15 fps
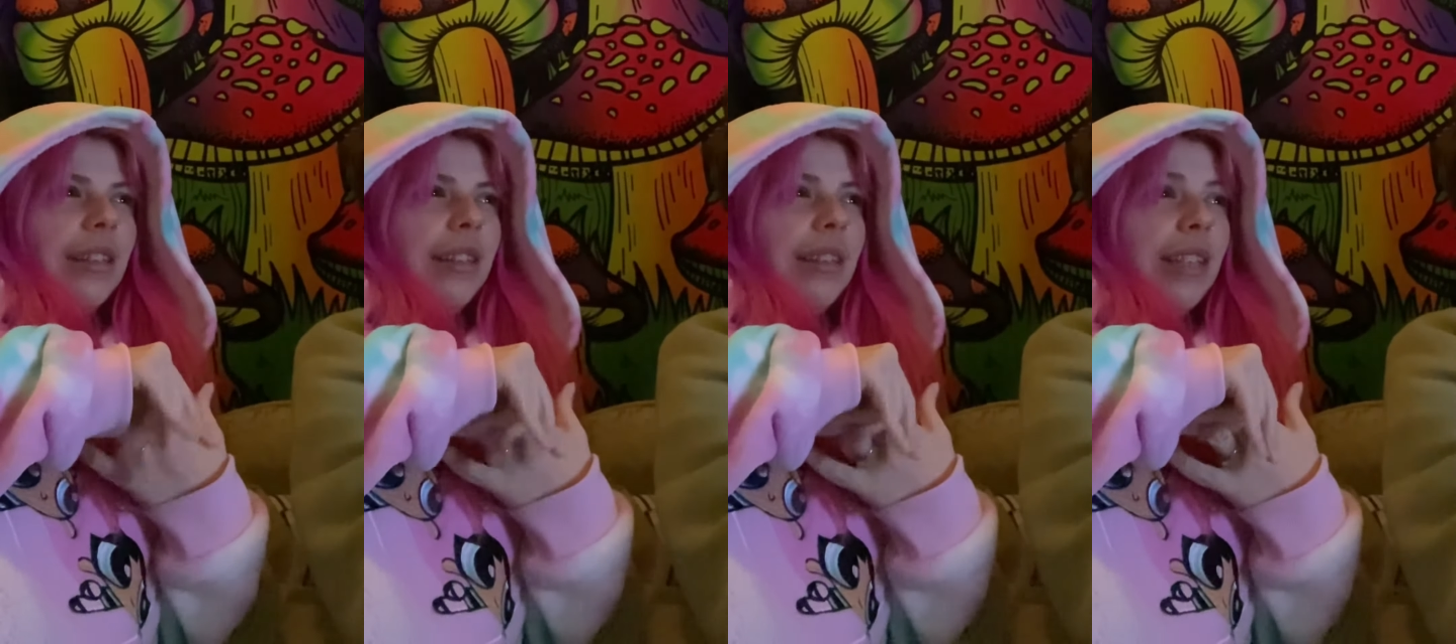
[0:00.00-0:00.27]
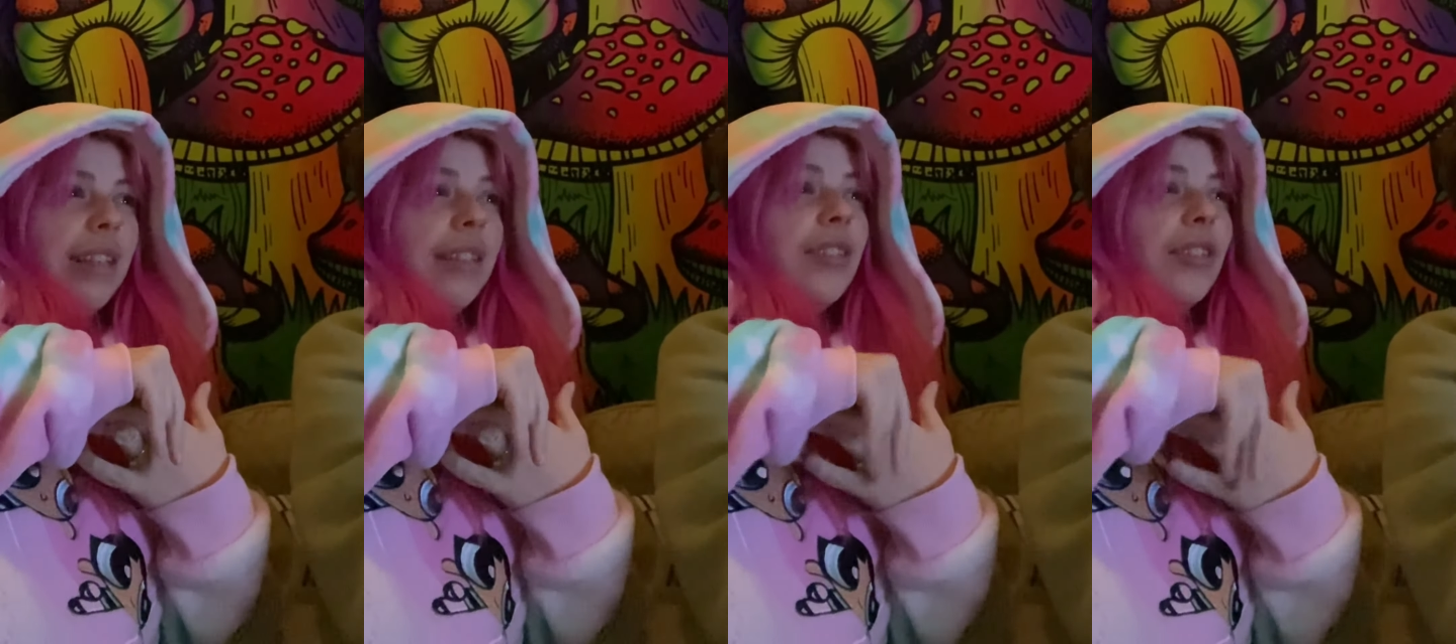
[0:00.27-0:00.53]

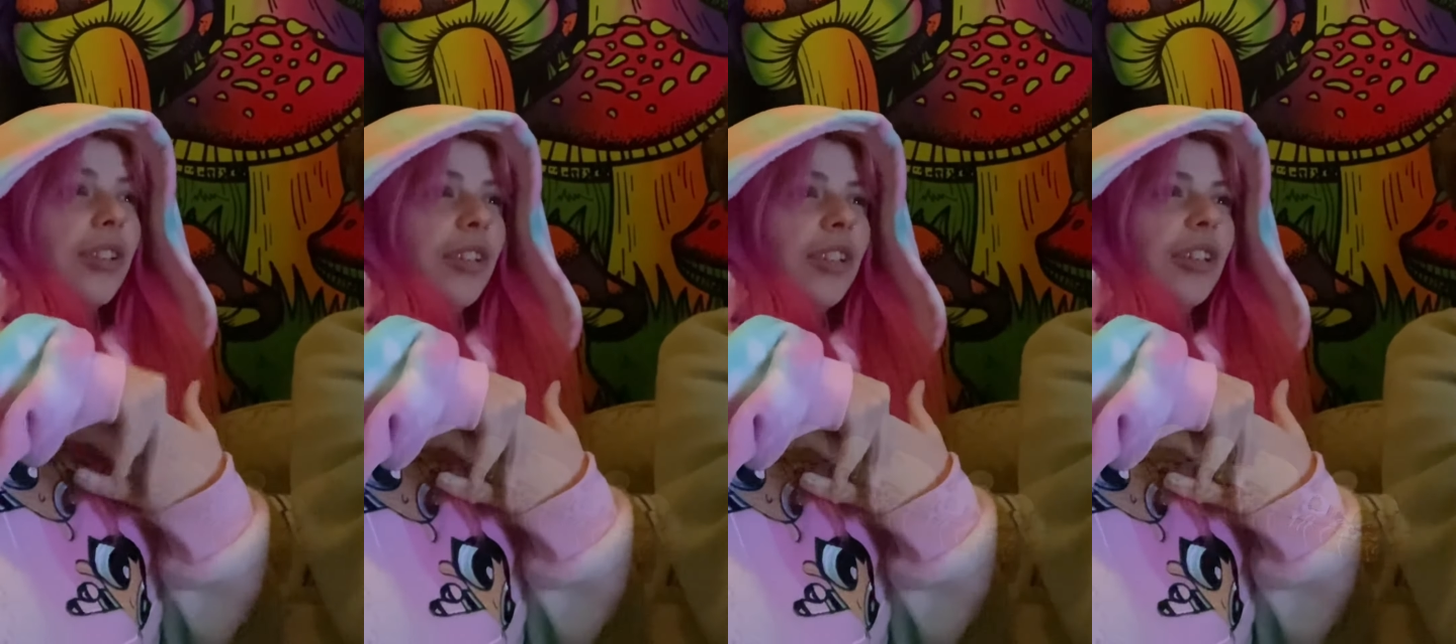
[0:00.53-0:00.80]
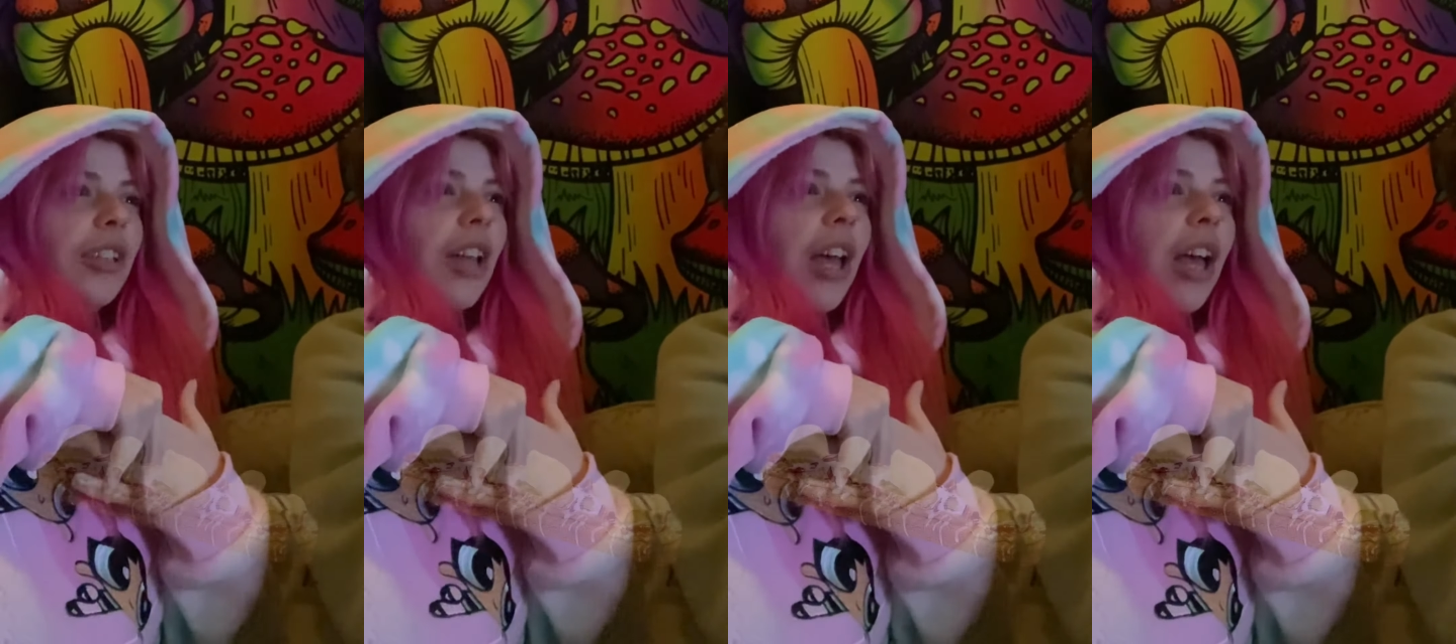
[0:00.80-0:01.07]

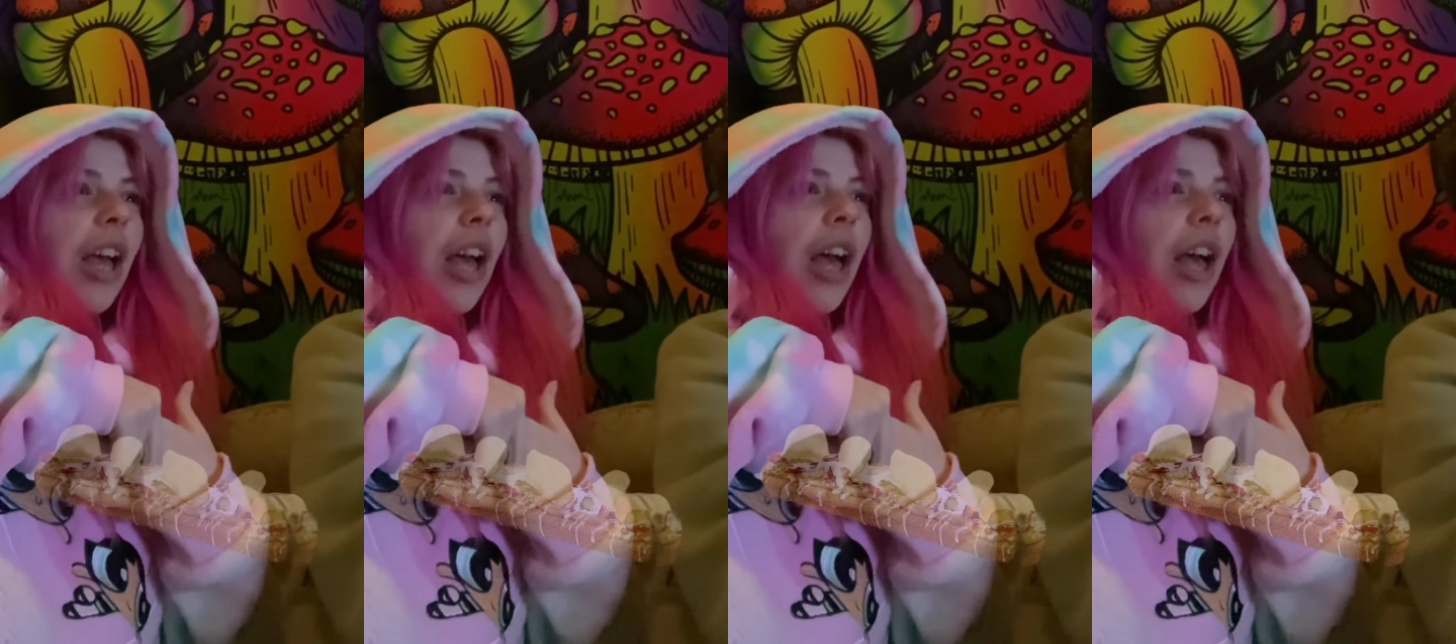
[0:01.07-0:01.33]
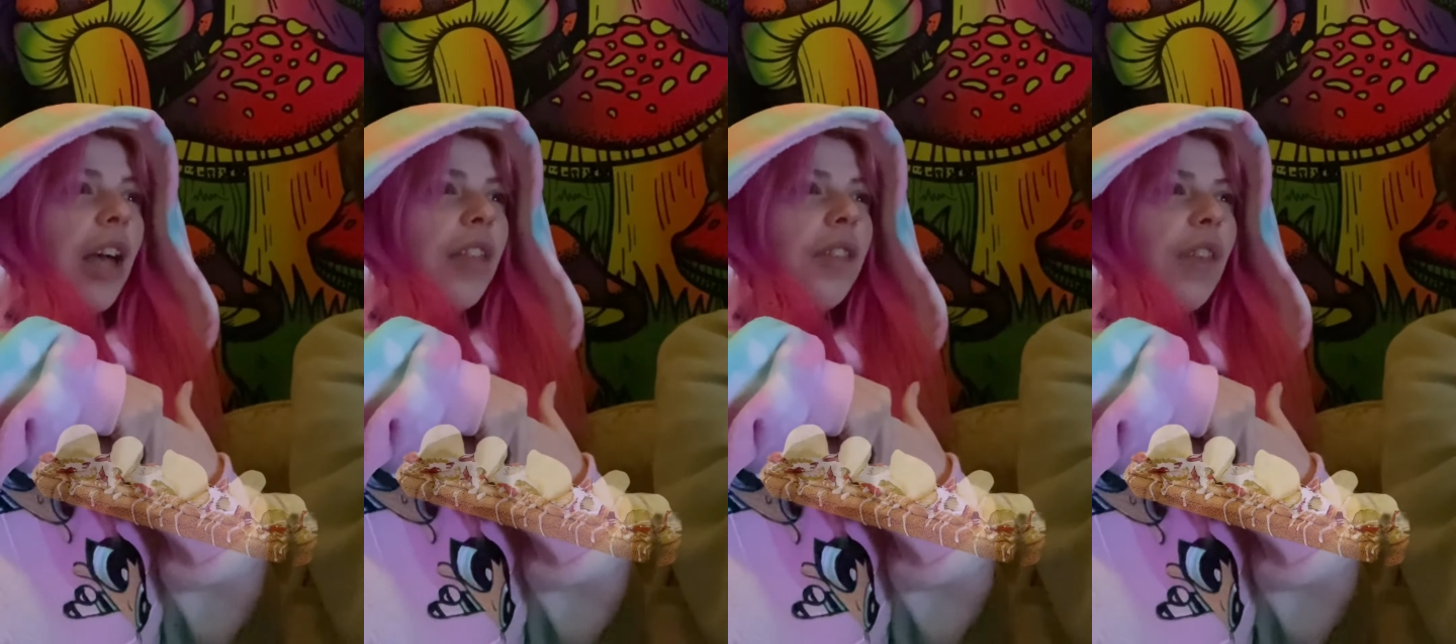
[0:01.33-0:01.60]
decent
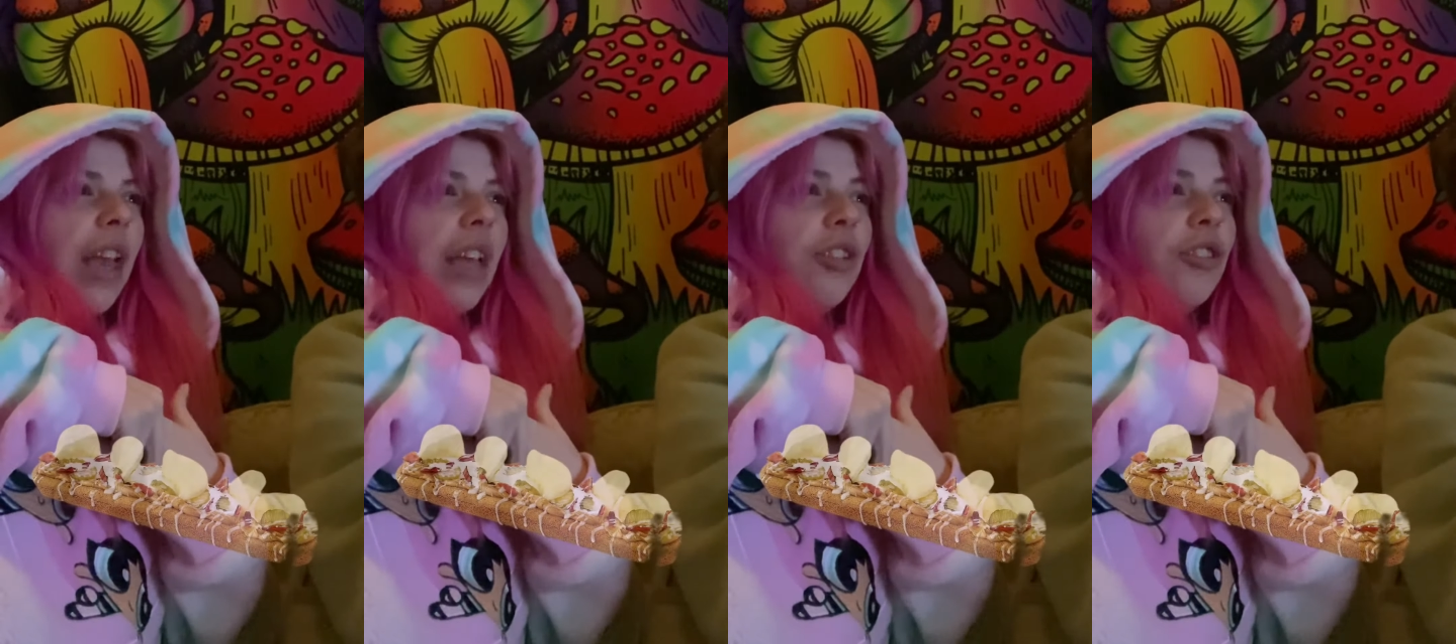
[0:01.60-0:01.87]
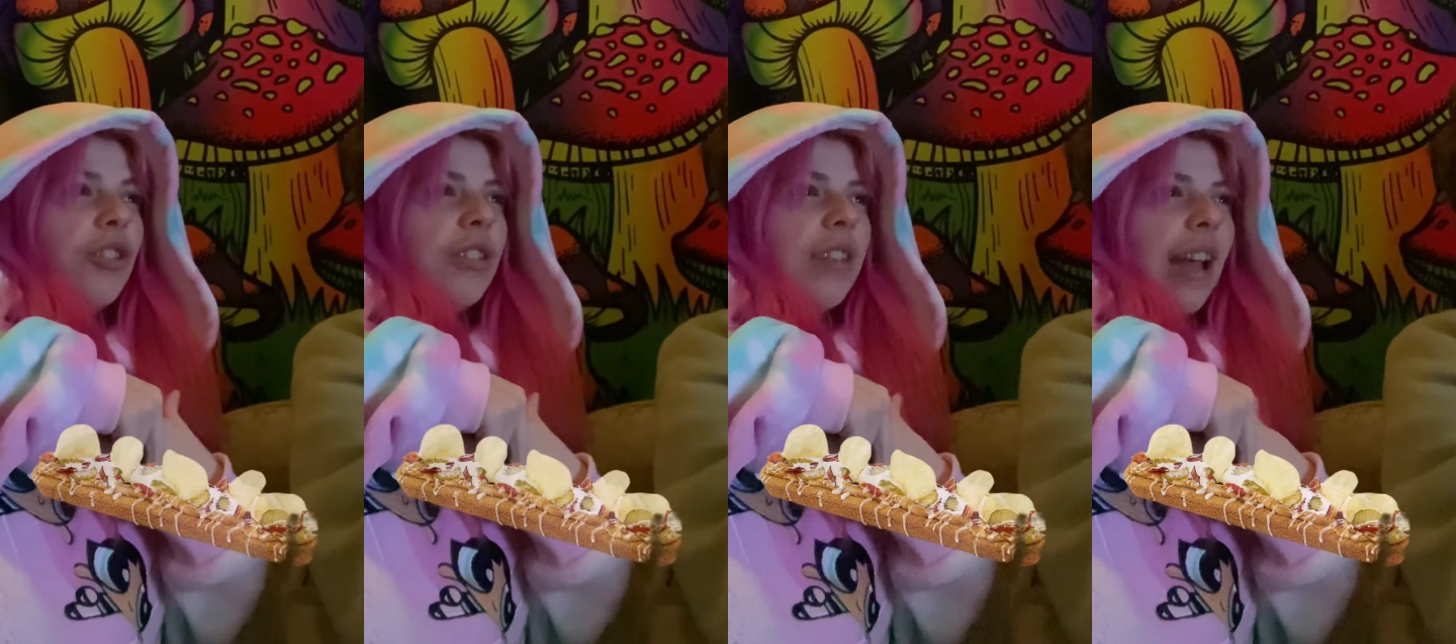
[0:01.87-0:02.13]
they
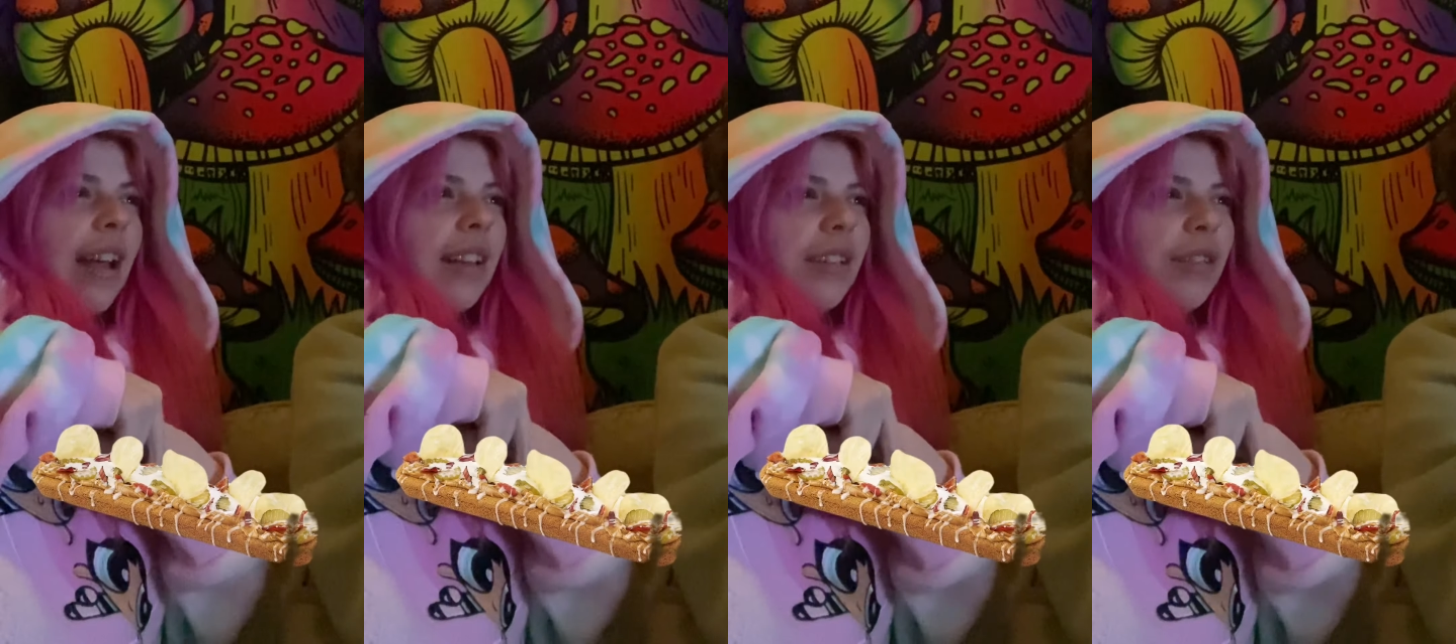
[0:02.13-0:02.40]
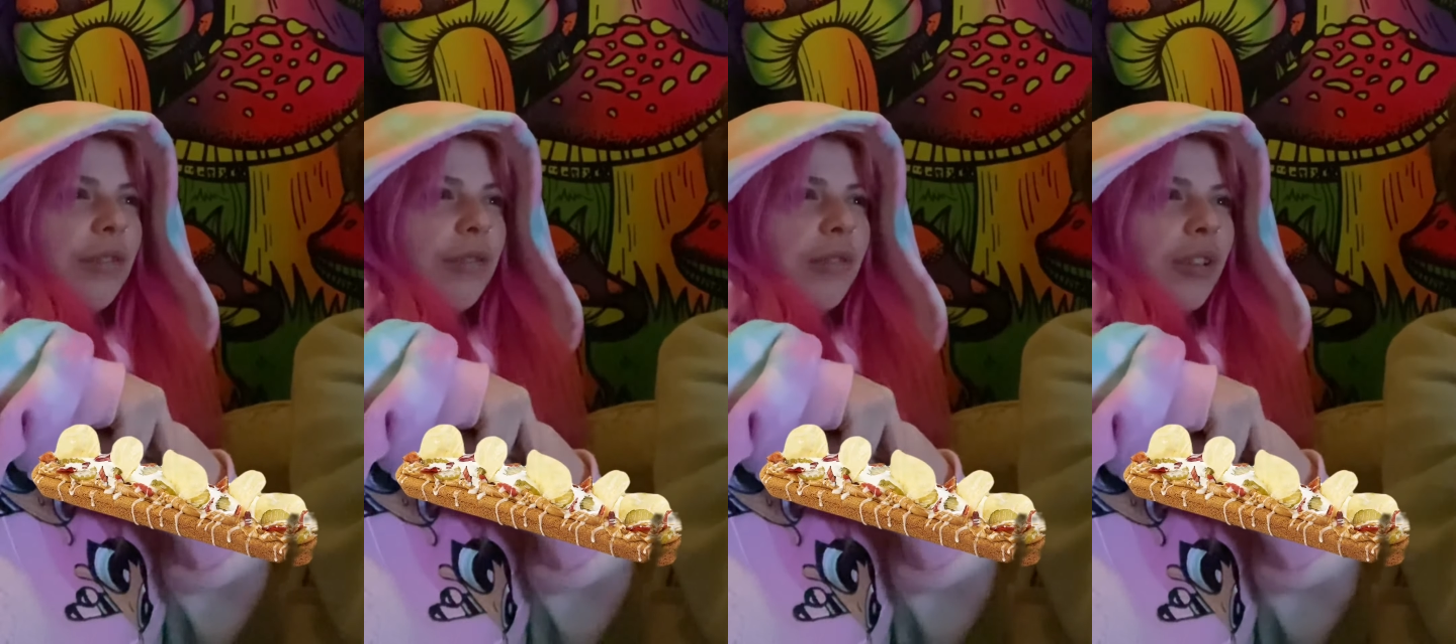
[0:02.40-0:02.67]
just
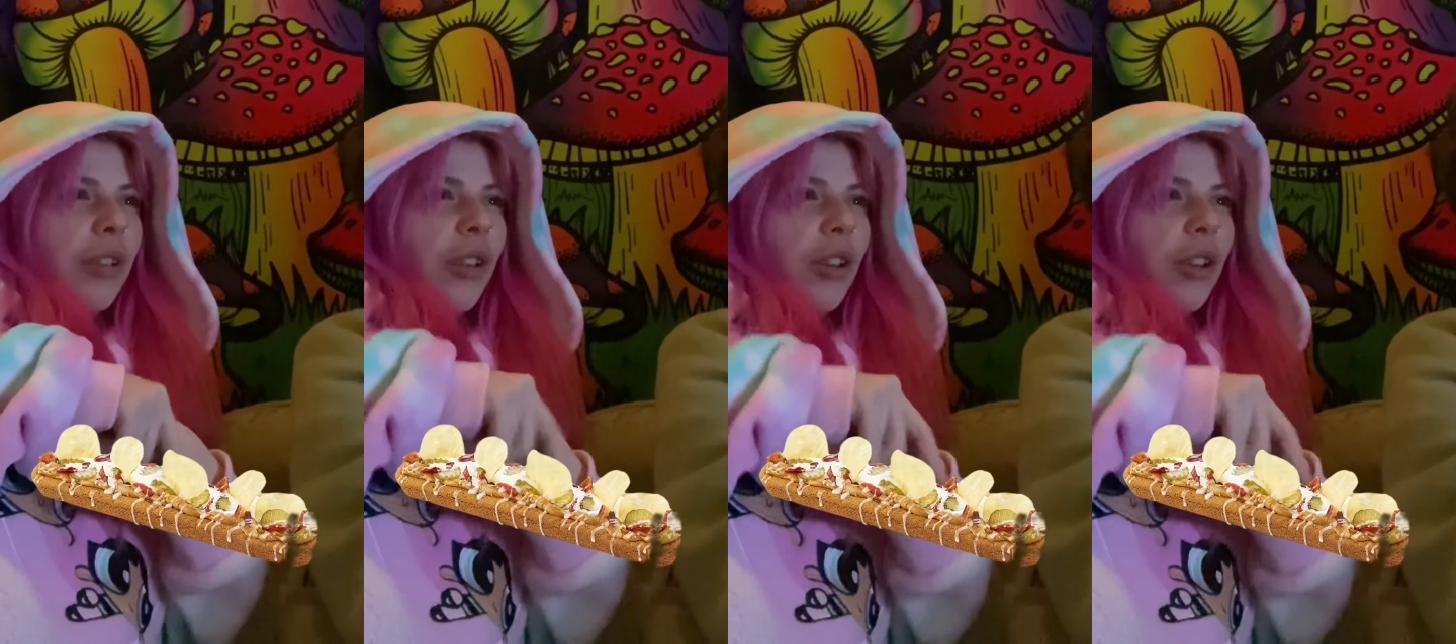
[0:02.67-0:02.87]
added full